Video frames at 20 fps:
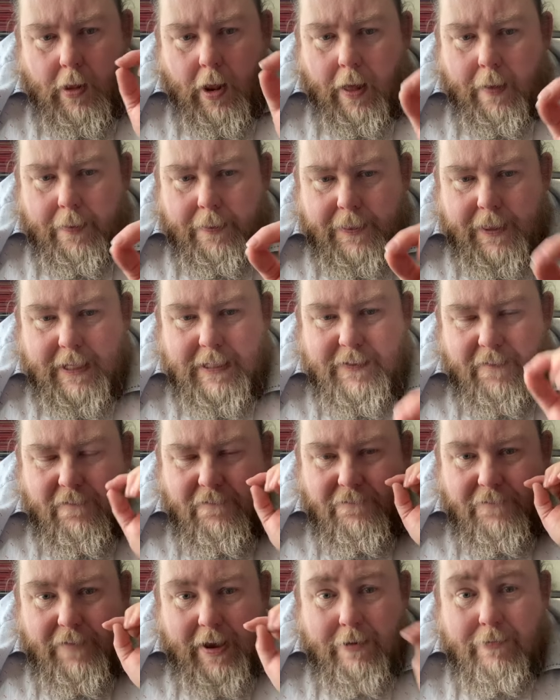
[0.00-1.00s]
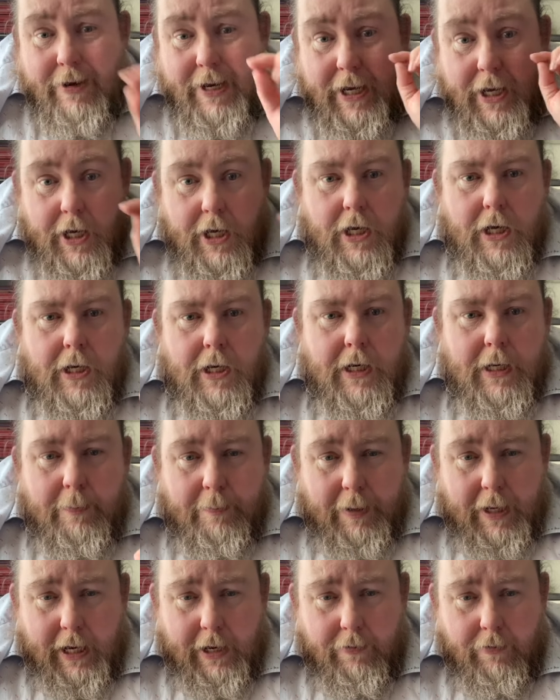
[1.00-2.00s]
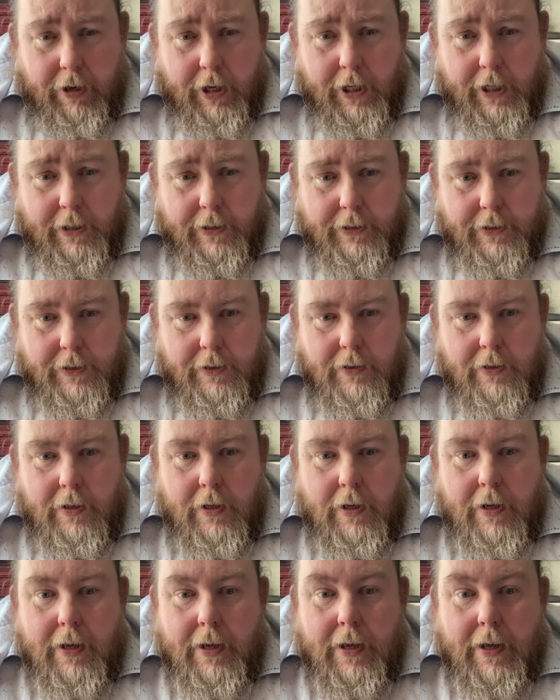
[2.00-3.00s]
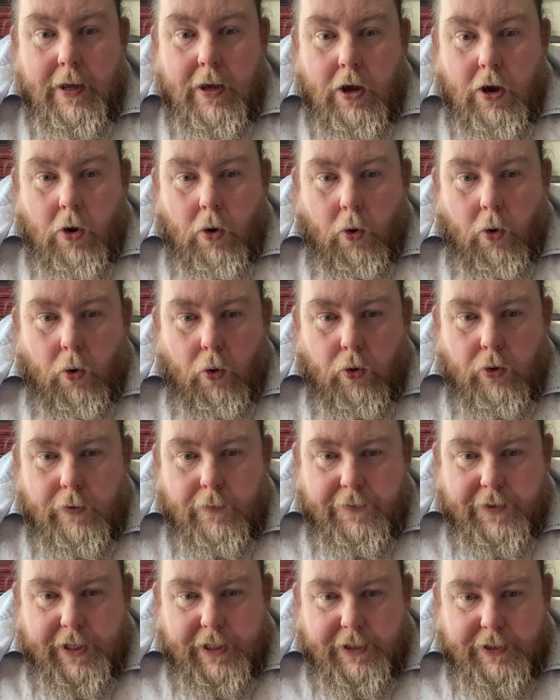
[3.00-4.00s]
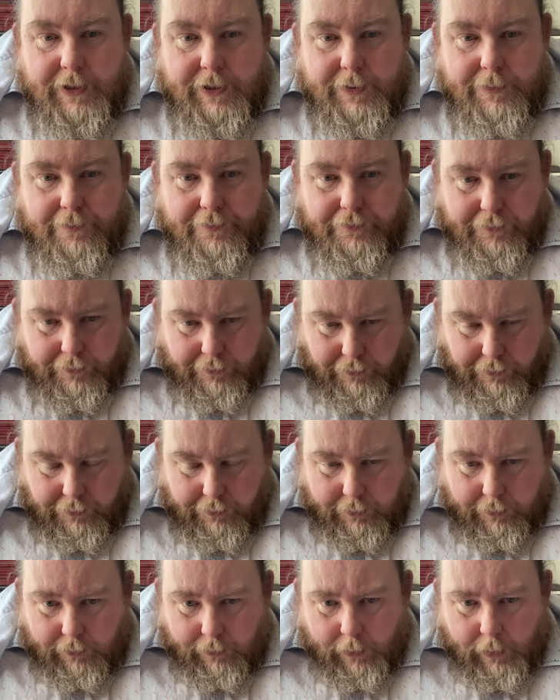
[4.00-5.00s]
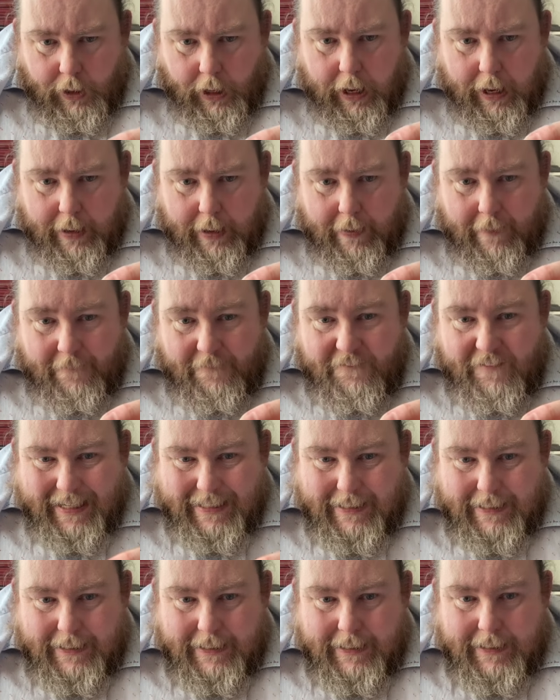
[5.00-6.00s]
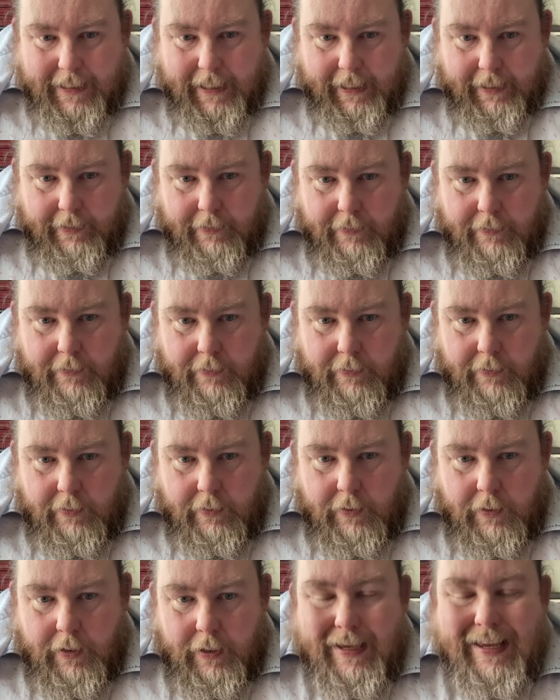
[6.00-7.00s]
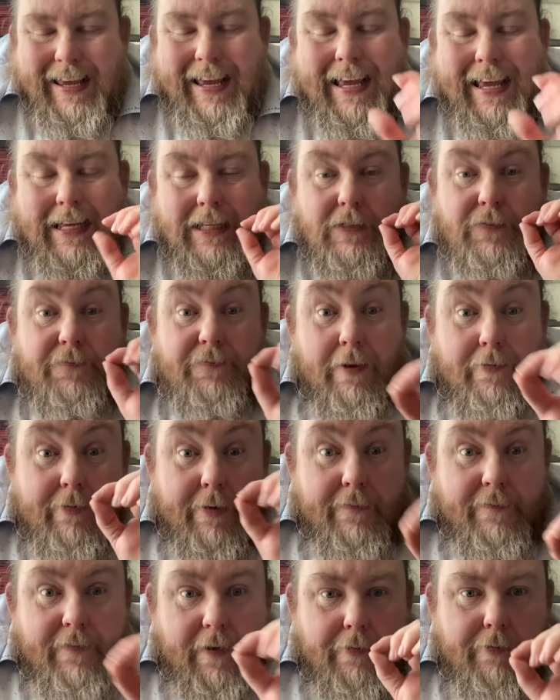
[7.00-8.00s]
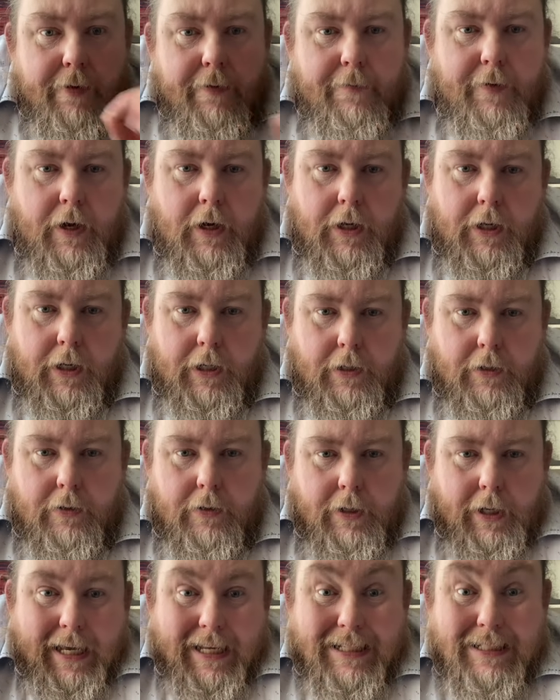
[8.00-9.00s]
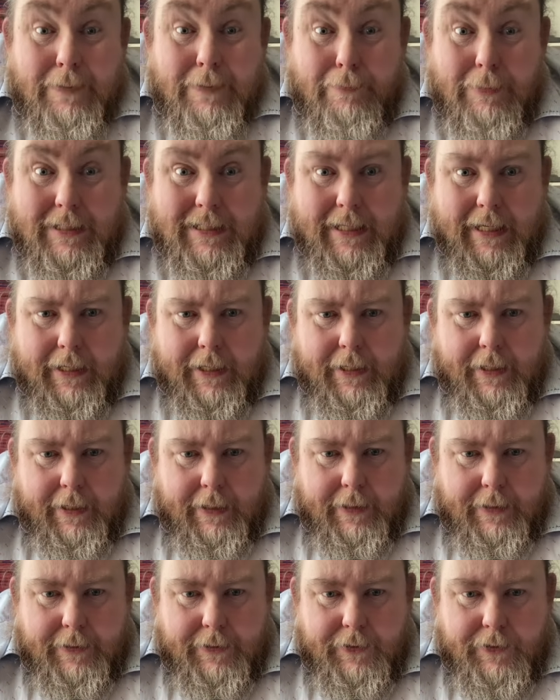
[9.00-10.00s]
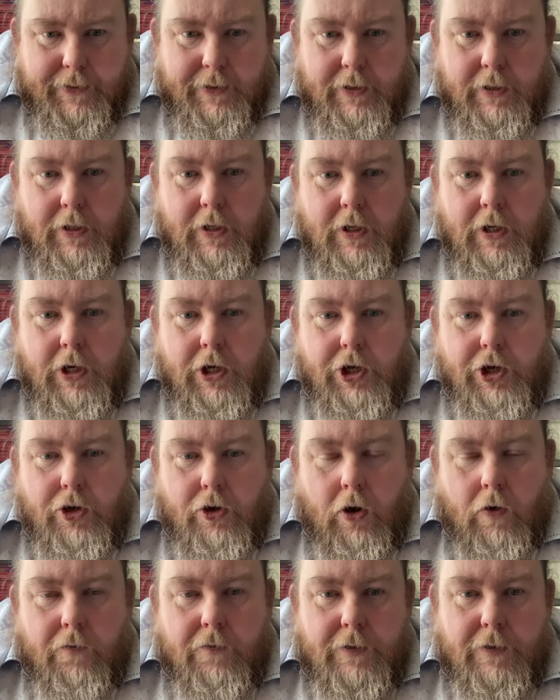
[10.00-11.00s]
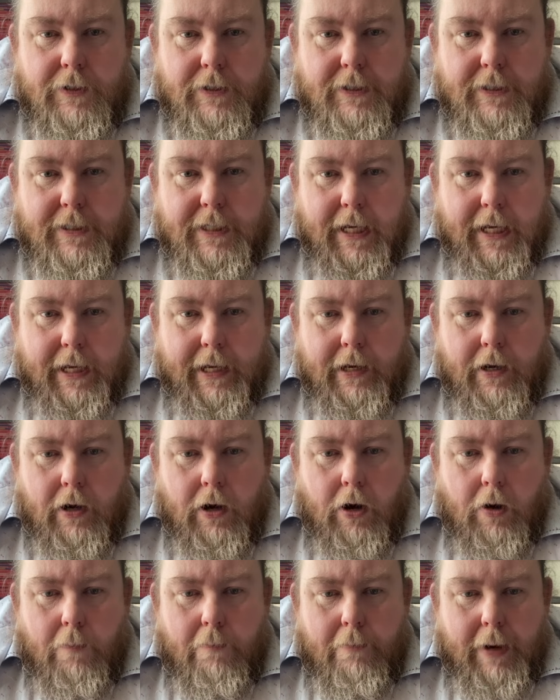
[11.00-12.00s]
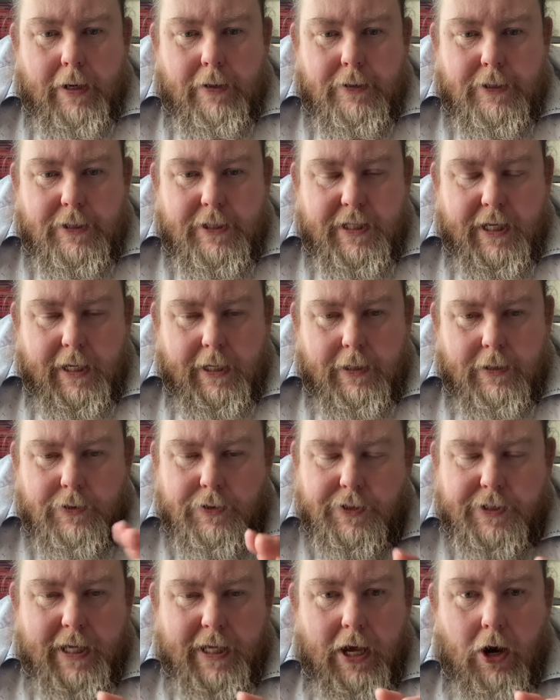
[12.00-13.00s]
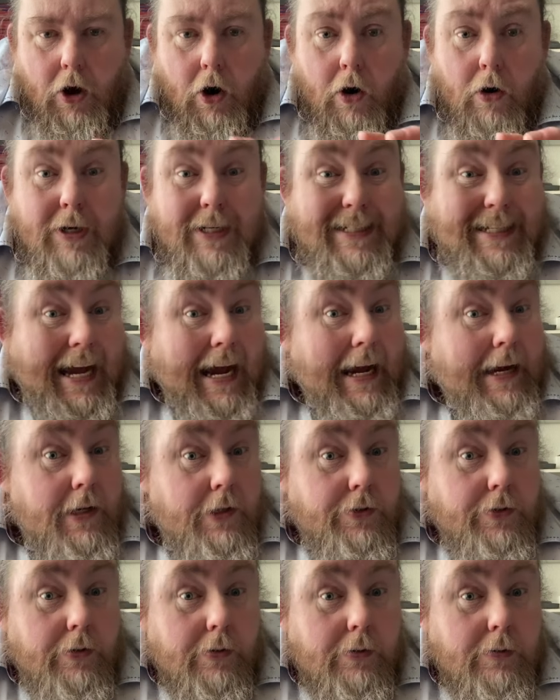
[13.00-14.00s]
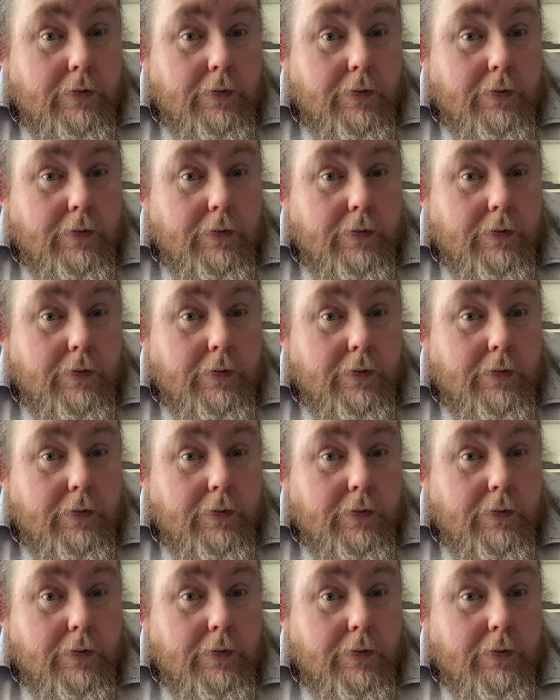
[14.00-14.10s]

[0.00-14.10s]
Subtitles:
This very early period, all of this faceting is very, very fine. It's meticulous. You'll often see on most things they're octagonal,